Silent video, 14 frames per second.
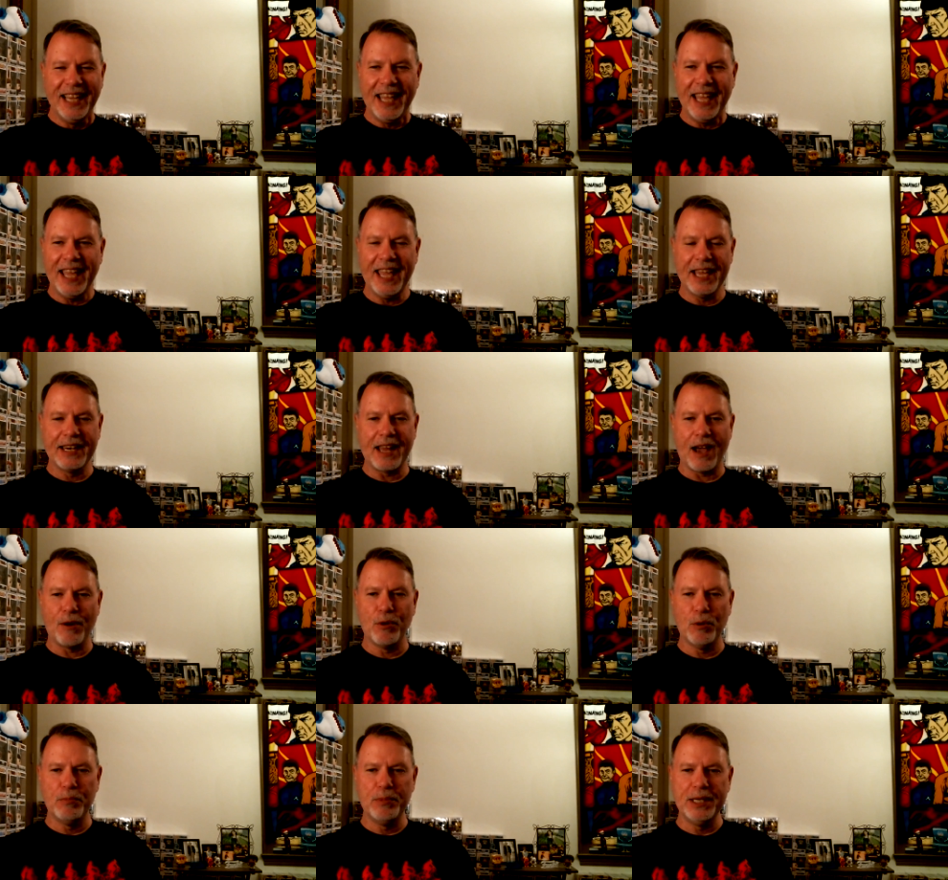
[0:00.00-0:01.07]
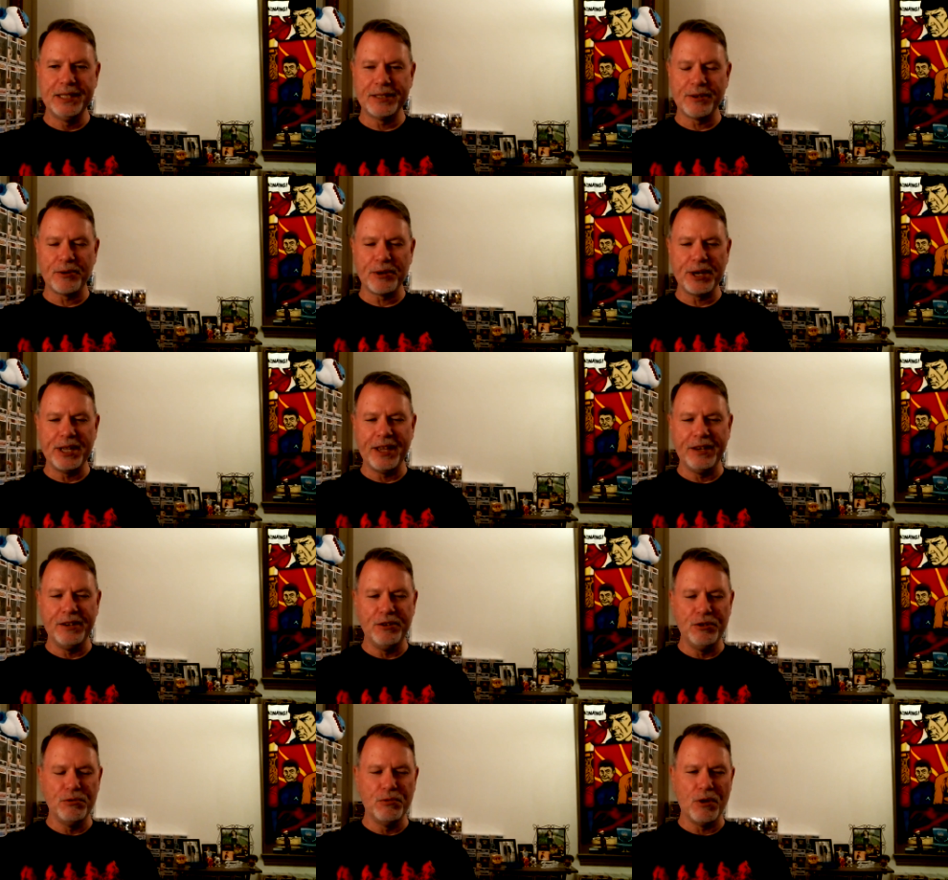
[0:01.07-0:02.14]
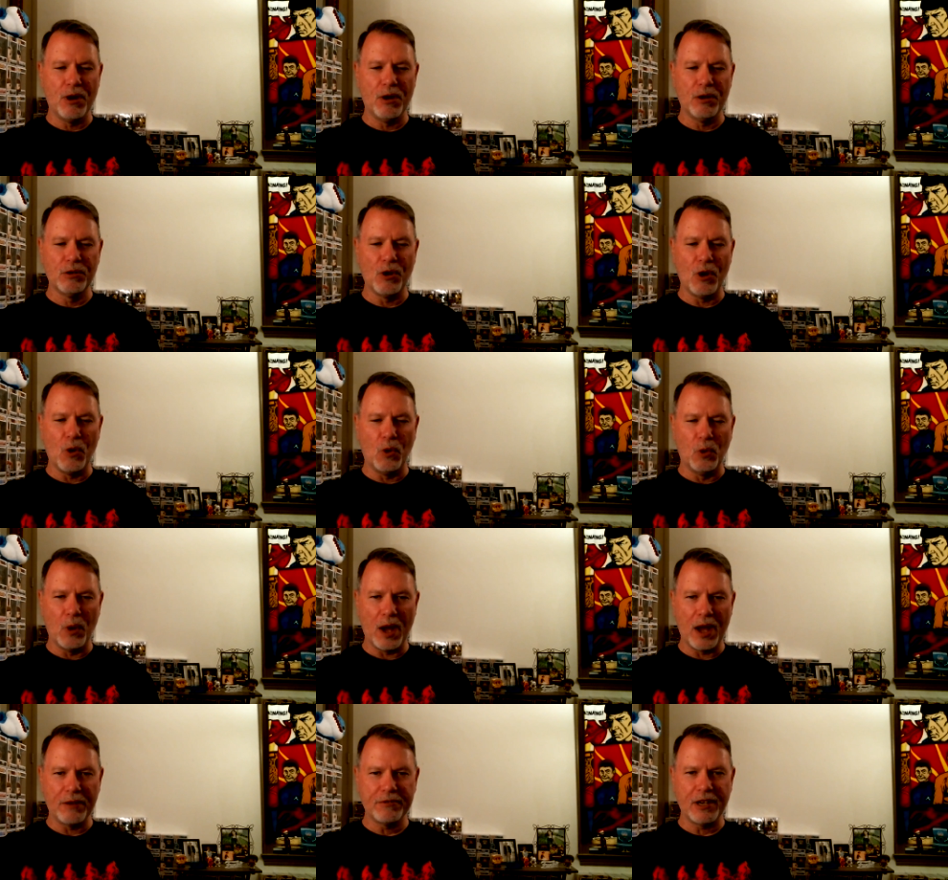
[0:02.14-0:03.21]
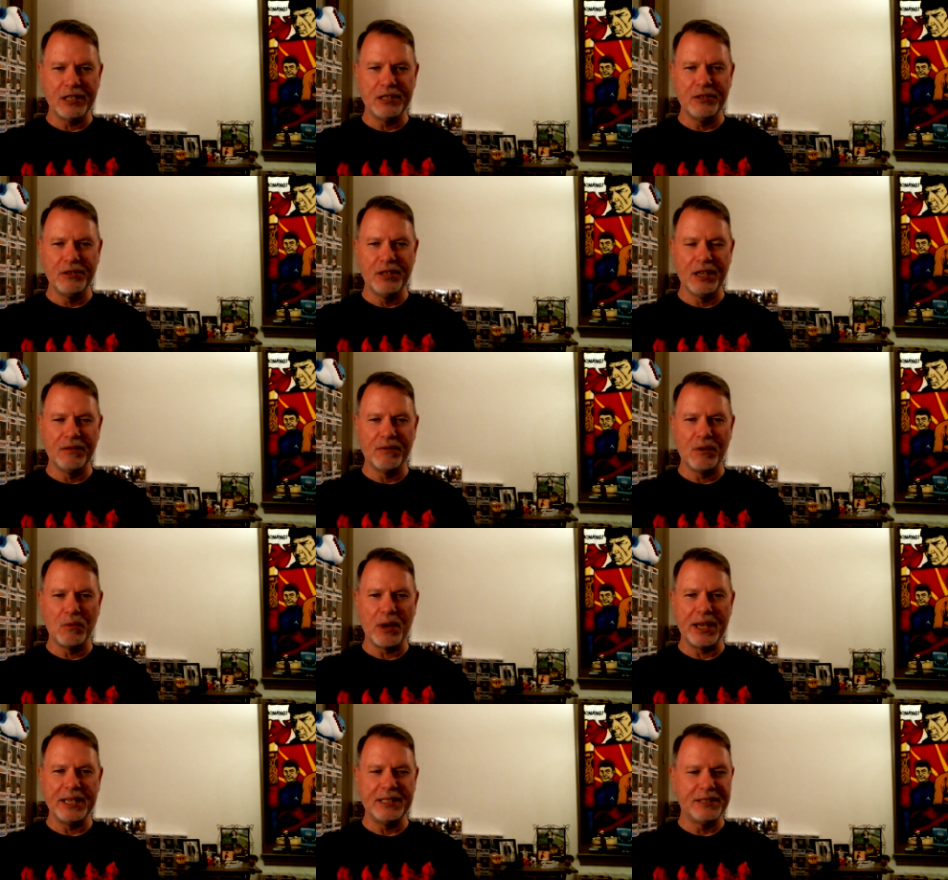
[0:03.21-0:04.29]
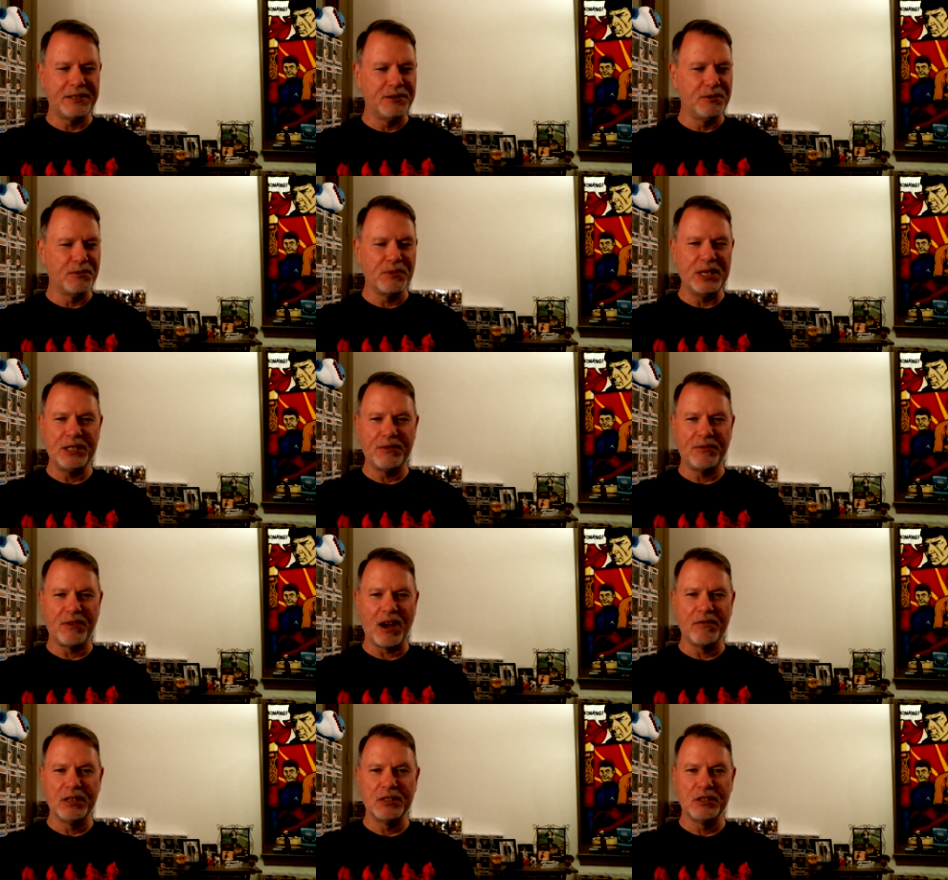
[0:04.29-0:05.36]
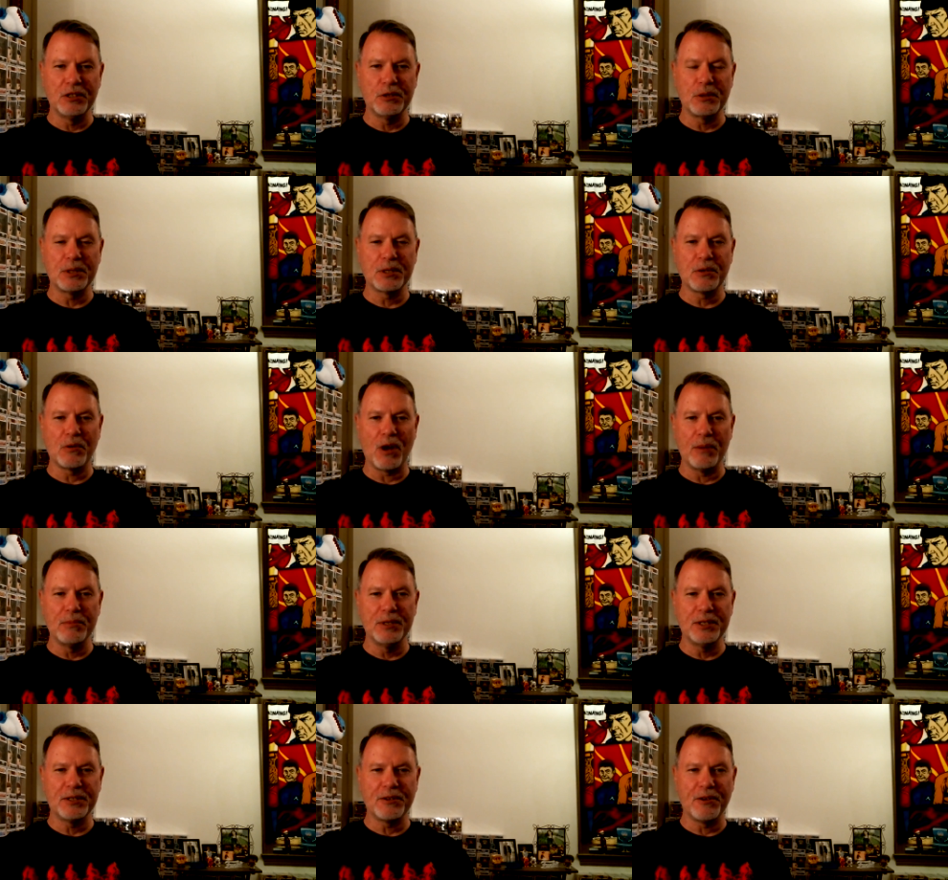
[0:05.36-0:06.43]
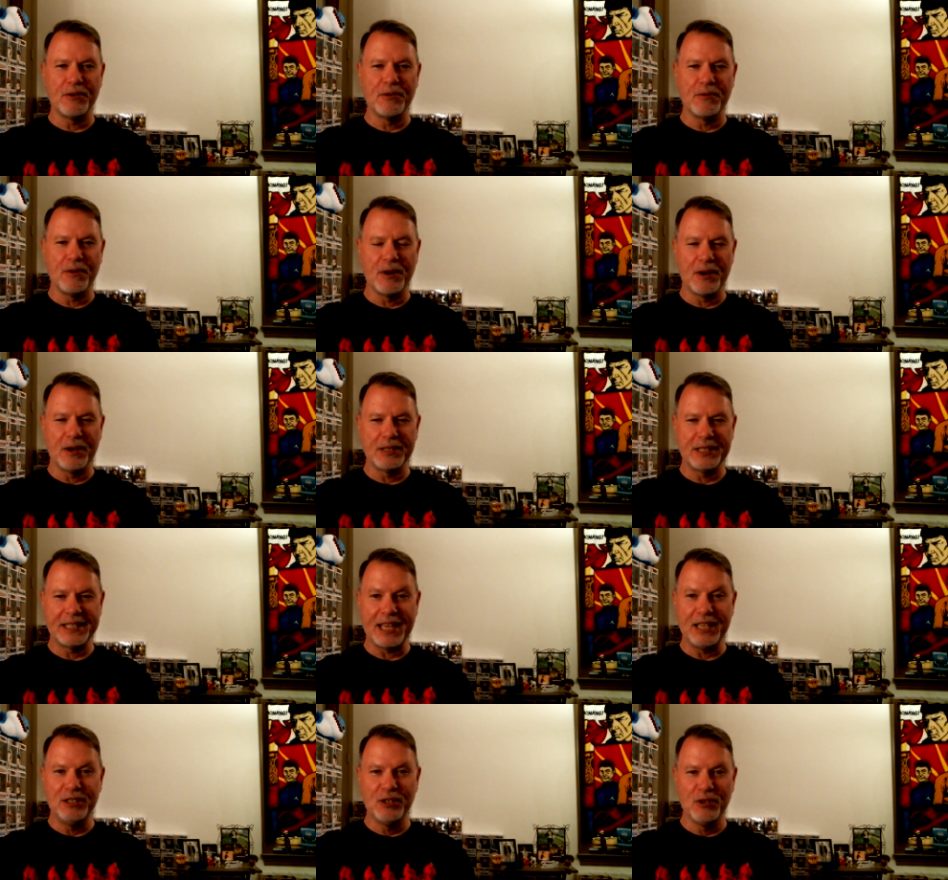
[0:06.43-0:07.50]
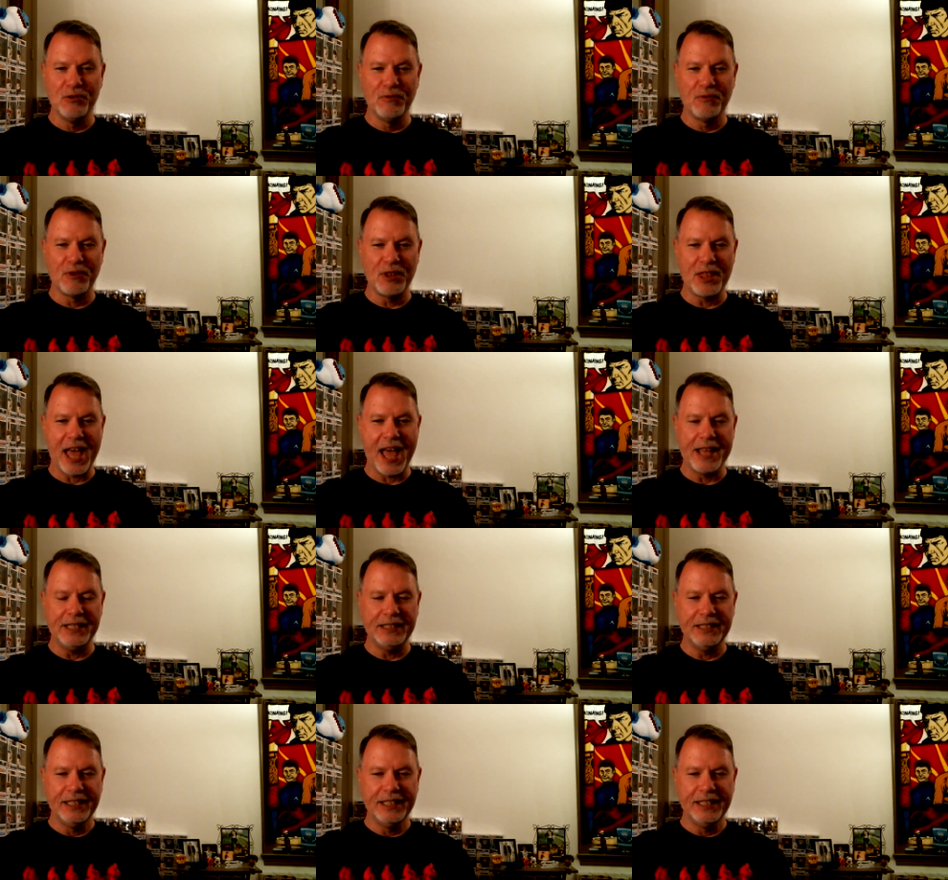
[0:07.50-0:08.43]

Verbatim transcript: and I will be starting a new uh, goal after I do the giveaways to reach 500 subscribers. So uh, stay tuned for that.